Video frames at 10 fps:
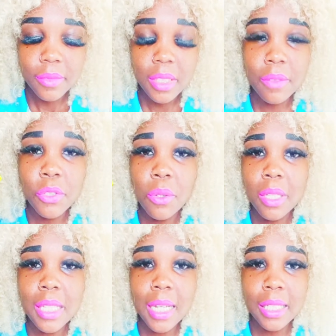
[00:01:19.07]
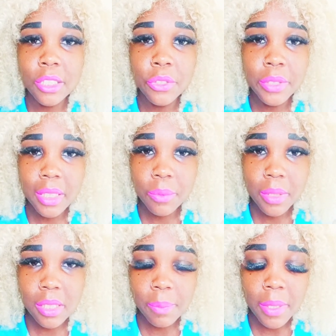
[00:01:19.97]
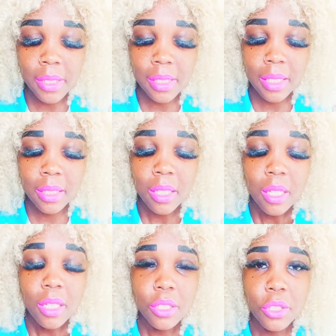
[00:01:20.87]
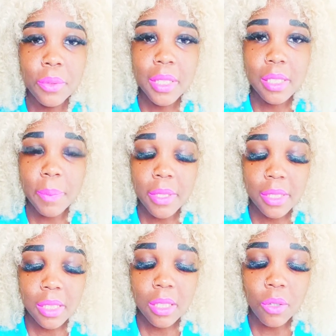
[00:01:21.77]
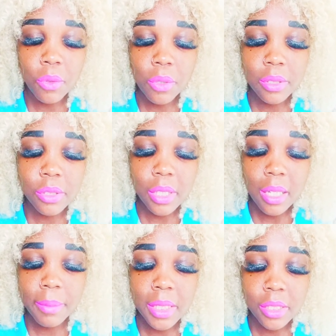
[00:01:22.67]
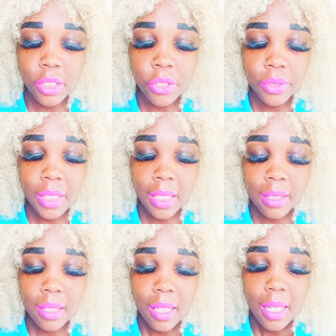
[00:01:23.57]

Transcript: If you are not in union with this person, you and this person are going to come into union